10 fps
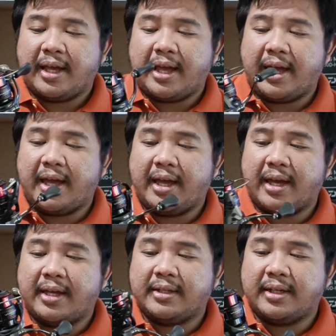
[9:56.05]

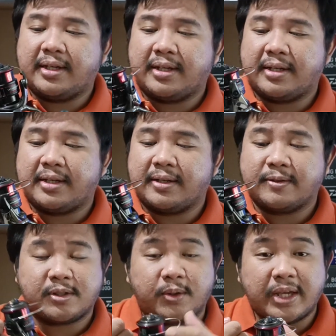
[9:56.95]
And
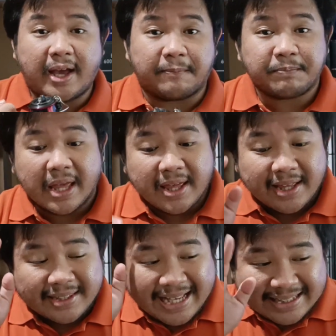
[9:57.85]
so yeah,
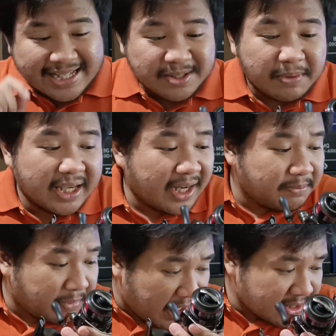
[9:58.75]
that is my
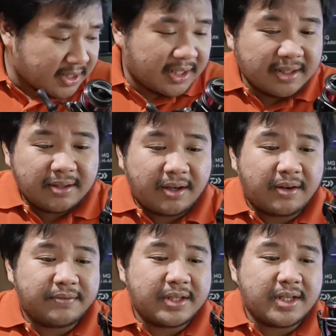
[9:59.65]
unboxing
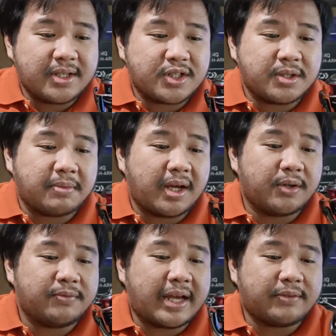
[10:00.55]
of the
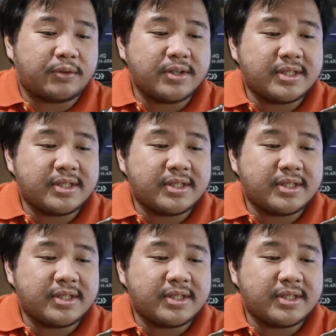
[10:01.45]
Shimano Vanford